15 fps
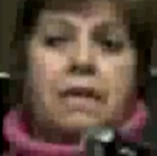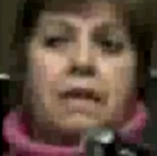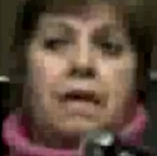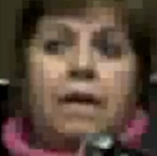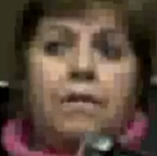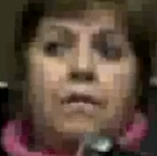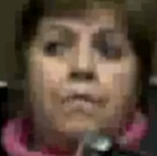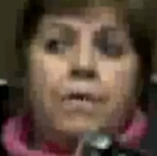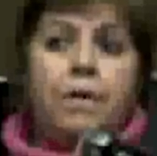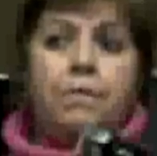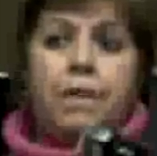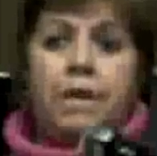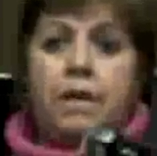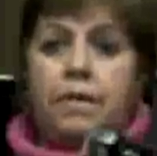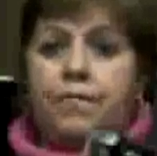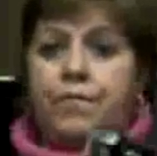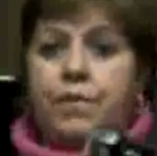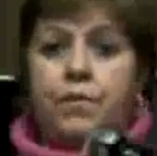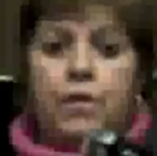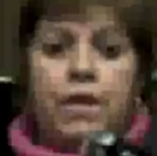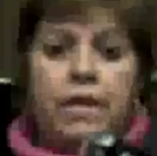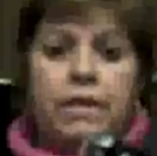I remember a
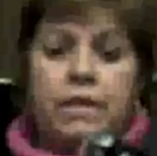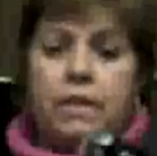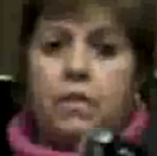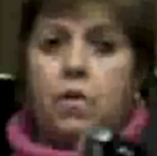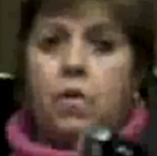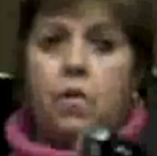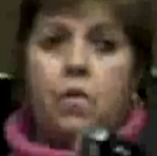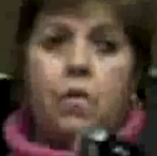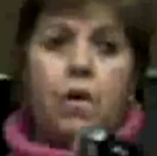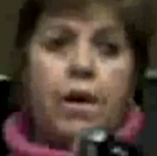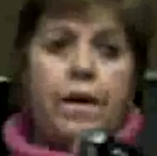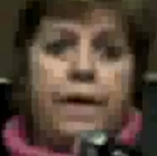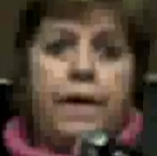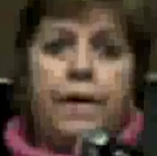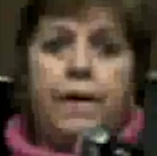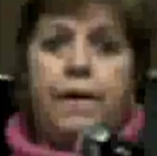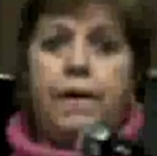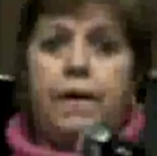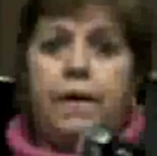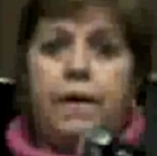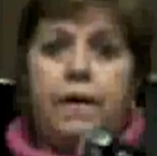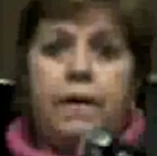few days ago I
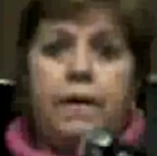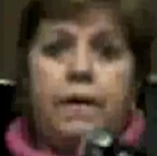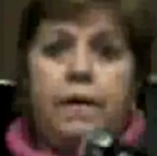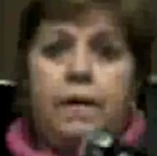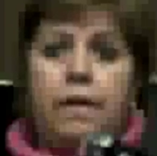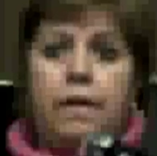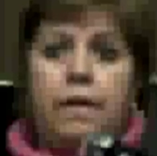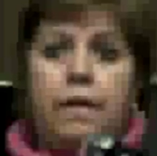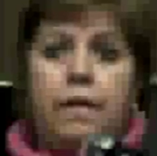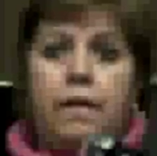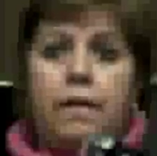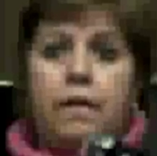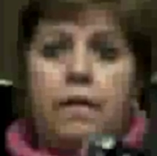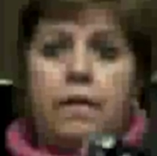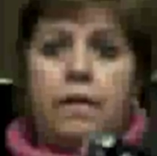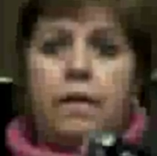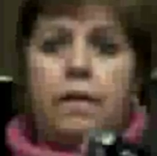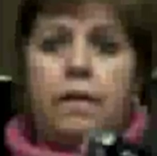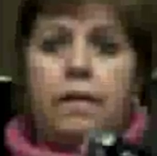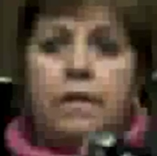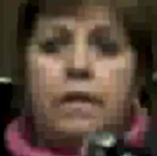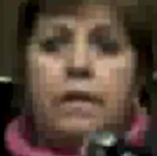heard
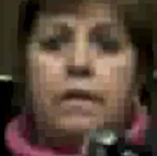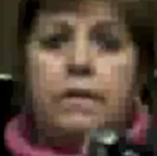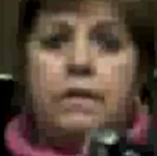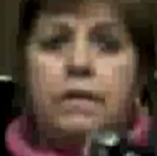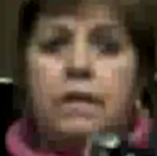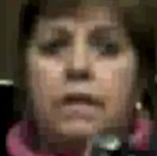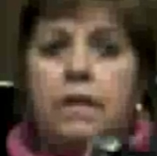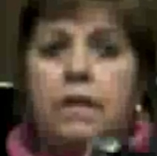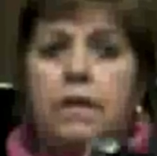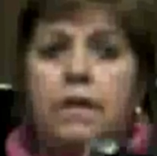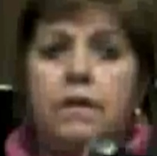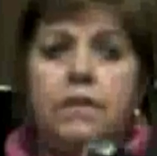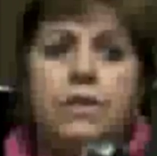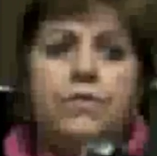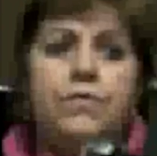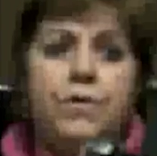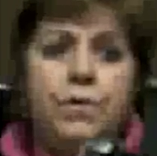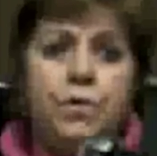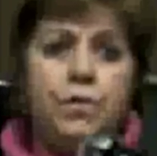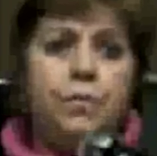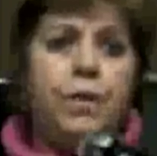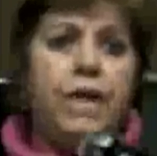his
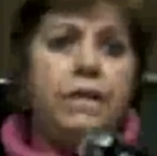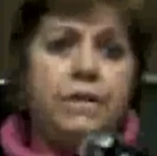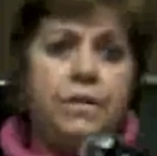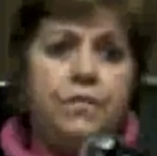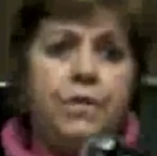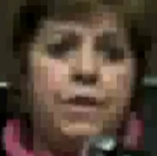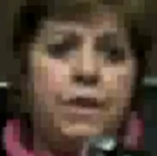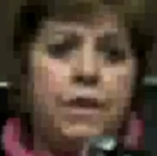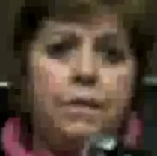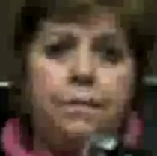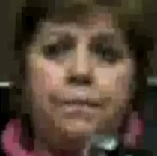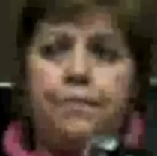interview by TV,